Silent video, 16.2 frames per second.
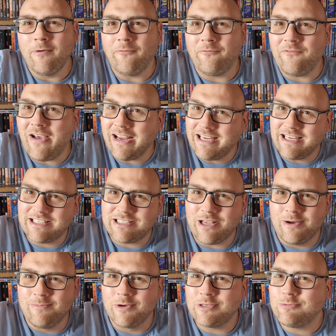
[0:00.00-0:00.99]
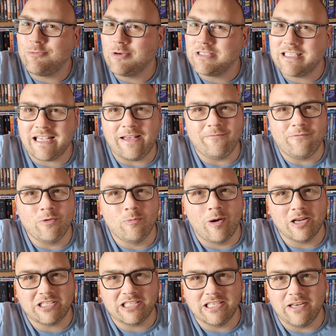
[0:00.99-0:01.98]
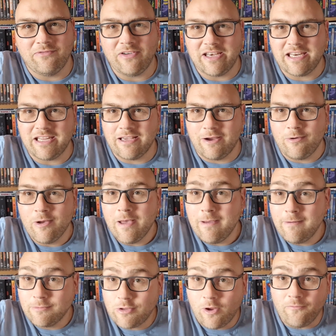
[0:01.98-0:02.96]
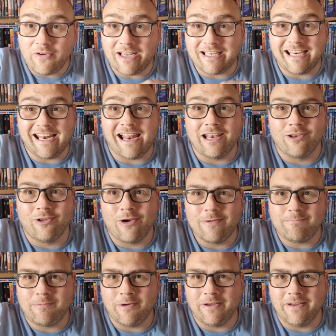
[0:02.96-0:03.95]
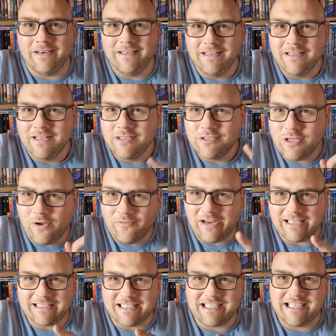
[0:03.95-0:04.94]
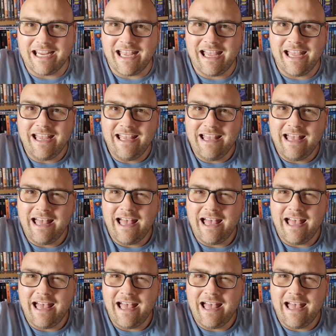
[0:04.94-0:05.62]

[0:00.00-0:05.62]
but thank you so much once again for watching the video. Don't forget to hit that like button. Don't forget to share.